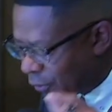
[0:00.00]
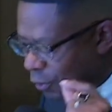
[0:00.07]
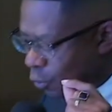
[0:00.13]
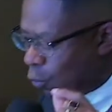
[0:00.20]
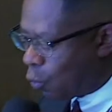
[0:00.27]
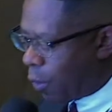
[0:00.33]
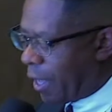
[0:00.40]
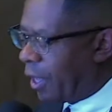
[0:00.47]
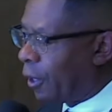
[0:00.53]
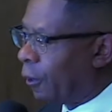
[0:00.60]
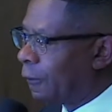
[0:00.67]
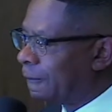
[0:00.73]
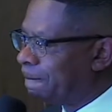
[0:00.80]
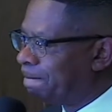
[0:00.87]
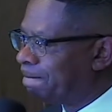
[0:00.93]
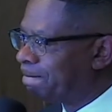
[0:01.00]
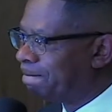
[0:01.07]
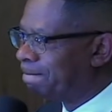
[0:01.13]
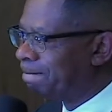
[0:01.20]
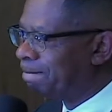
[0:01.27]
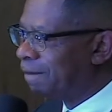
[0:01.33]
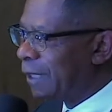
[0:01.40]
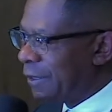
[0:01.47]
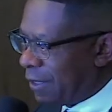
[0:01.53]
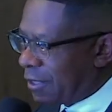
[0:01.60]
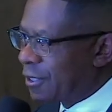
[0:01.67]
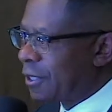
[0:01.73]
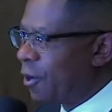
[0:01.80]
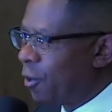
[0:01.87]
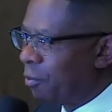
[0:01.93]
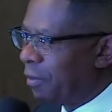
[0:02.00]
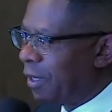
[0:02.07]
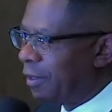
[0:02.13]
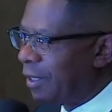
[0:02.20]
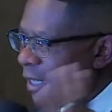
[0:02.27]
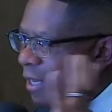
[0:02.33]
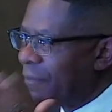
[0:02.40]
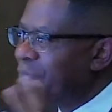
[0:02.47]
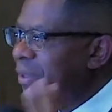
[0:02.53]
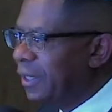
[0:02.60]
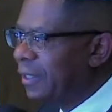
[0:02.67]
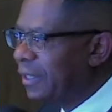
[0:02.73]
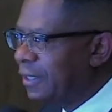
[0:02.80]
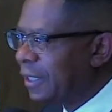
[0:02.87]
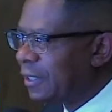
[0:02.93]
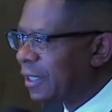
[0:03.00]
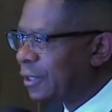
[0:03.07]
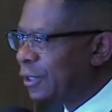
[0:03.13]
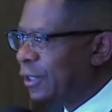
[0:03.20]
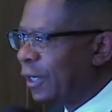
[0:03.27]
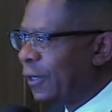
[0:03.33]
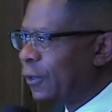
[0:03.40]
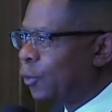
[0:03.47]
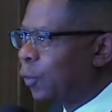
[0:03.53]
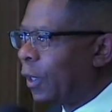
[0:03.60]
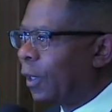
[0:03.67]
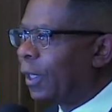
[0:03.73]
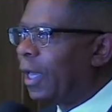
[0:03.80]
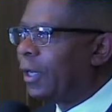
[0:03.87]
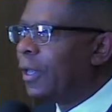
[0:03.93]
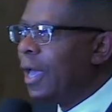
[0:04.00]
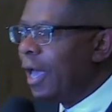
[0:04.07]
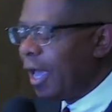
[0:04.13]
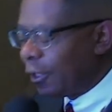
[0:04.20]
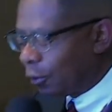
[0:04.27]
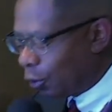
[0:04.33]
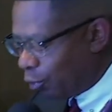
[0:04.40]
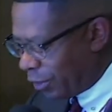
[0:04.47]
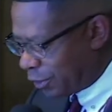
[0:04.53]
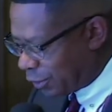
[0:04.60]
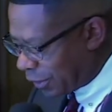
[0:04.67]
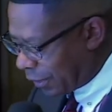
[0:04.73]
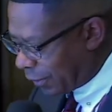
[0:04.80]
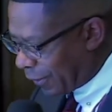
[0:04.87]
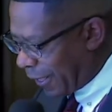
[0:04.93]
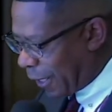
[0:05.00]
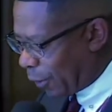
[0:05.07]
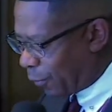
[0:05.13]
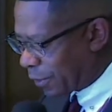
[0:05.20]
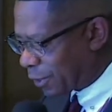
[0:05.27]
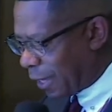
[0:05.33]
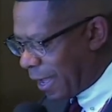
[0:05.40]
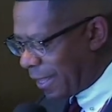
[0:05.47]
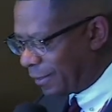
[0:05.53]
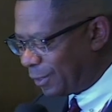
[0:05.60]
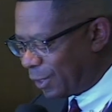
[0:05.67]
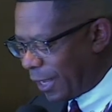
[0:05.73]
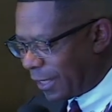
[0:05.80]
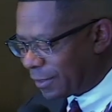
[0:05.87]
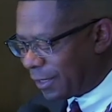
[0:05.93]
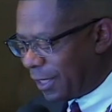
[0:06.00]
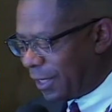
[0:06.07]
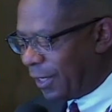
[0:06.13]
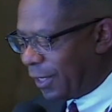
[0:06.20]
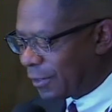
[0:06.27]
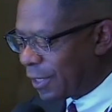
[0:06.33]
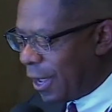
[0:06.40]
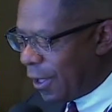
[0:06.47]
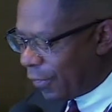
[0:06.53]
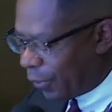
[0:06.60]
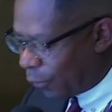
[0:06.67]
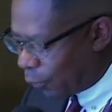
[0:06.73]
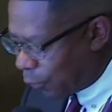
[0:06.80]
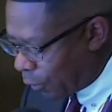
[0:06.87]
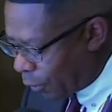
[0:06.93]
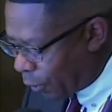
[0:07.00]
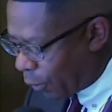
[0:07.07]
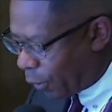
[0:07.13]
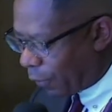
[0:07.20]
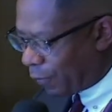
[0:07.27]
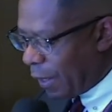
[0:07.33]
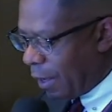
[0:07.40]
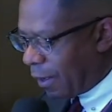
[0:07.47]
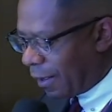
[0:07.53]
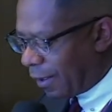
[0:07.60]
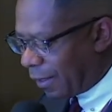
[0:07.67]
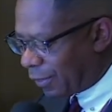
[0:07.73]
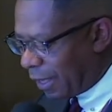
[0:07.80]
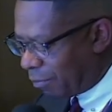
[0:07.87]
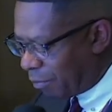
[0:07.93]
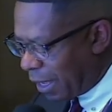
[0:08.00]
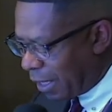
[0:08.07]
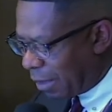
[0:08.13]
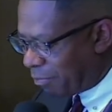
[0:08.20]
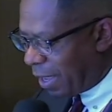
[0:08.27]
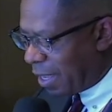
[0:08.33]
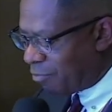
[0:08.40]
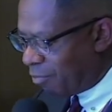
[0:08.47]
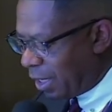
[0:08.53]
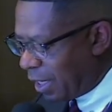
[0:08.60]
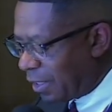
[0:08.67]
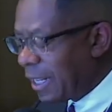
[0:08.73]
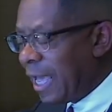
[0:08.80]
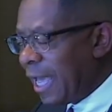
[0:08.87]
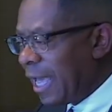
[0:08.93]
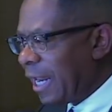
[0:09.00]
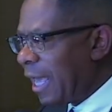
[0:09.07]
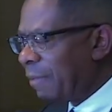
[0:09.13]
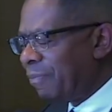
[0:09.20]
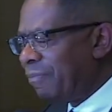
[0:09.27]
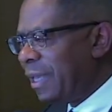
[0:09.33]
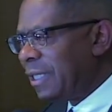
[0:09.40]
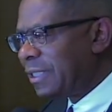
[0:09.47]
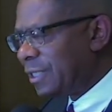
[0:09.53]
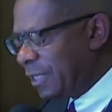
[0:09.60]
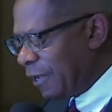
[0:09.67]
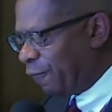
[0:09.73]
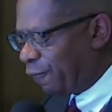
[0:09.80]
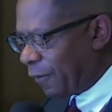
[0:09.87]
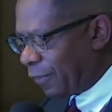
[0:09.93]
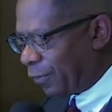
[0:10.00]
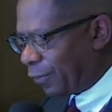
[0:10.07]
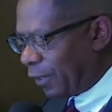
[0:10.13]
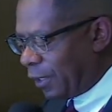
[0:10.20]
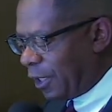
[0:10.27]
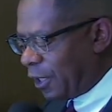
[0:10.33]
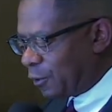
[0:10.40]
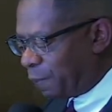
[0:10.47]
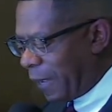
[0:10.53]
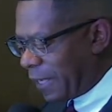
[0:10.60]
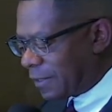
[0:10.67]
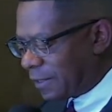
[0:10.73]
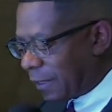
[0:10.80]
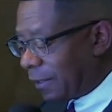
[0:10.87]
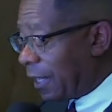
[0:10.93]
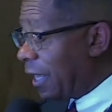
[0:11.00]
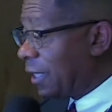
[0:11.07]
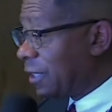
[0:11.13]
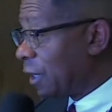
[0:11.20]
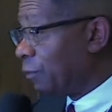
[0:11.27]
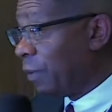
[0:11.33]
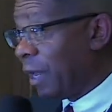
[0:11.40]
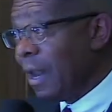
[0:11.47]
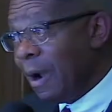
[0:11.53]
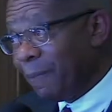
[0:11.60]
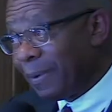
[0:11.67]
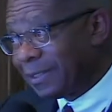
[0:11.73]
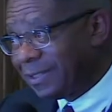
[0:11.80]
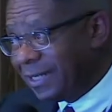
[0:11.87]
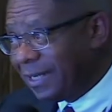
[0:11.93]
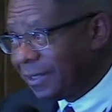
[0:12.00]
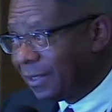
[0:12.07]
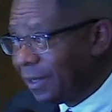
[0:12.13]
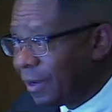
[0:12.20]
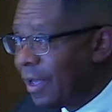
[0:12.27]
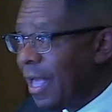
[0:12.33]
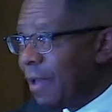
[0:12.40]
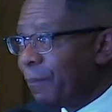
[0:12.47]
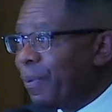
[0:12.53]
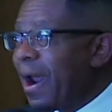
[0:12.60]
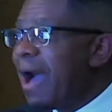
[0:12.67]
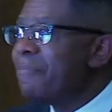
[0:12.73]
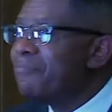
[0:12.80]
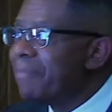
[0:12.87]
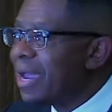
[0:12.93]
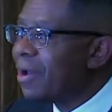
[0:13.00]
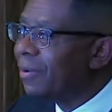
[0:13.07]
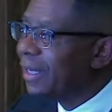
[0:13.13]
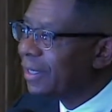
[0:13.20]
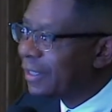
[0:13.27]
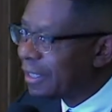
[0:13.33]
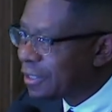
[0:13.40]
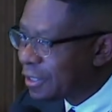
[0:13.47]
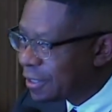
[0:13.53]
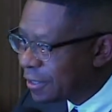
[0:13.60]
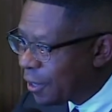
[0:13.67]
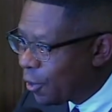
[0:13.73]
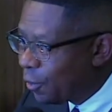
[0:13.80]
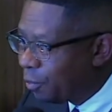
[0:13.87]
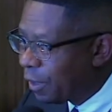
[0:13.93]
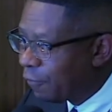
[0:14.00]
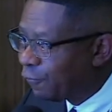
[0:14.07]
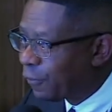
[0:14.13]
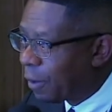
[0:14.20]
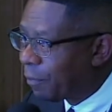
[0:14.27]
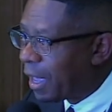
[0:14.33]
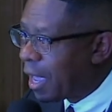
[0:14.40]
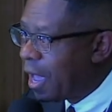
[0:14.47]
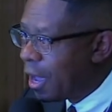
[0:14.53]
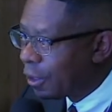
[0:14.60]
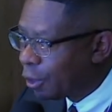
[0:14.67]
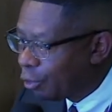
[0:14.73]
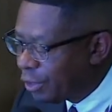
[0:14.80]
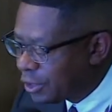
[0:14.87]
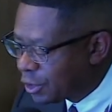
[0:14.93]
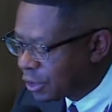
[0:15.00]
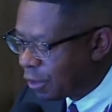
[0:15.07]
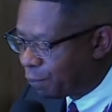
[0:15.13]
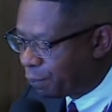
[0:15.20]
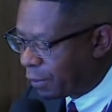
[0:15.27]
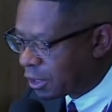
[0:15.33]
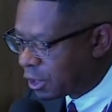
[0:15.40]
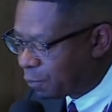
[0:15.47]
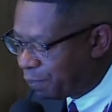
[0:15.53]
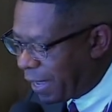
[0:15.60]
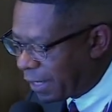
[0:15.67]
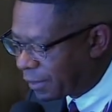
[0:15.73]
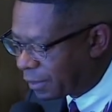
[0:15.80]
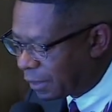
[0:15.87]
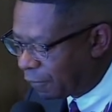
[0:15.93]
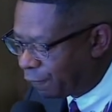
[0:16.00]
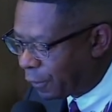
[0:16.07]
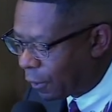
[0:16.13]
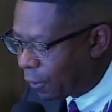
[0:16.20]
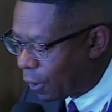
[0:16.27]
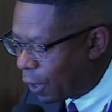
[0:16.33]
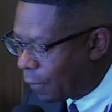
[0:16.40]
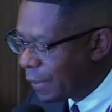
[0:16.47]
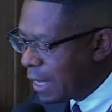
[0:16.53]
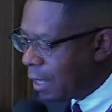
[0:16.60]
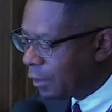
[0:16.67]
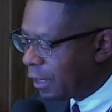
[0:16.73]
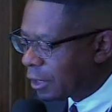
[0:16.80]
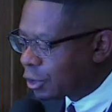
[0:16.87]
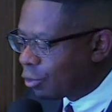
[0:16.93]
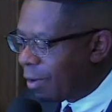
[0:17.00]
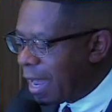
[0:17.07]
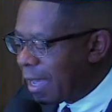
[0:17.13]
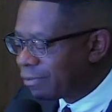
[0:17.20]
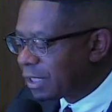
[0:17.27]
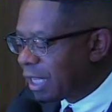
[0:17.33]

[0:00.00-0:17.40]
well discernment, the ability to judge well. And in Christian language context, it is the word uh, that may, it may mean, it, it means different things, Pastor Lansden, but particular, primarily discernment from a Christian perspective, y'all, describes a